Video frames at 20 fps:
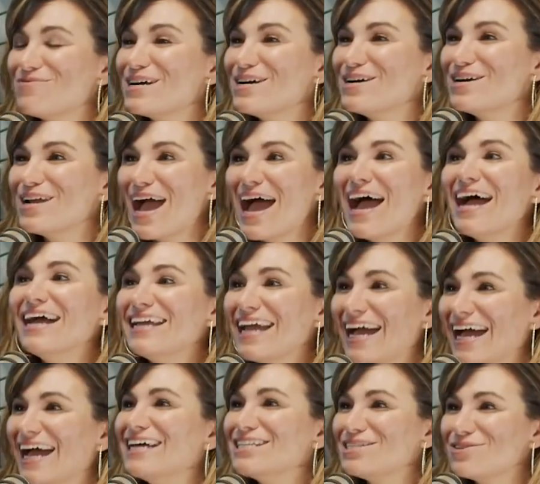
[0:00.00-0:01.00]
weird,
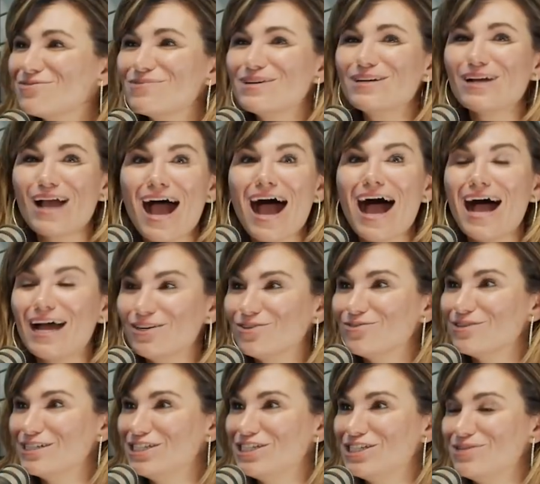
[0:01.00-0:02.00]
it's a weird ha
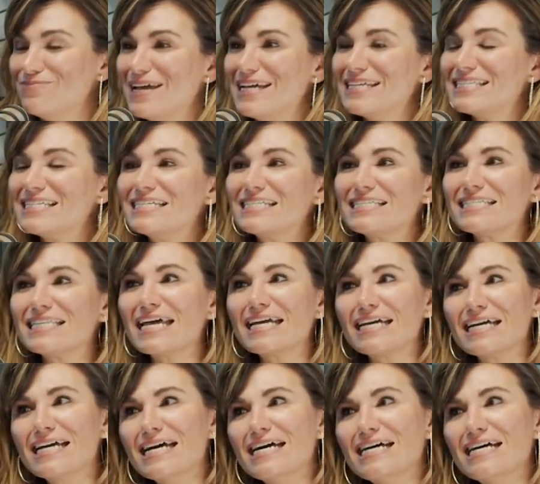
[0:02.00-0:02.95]
noise she makes. And it's like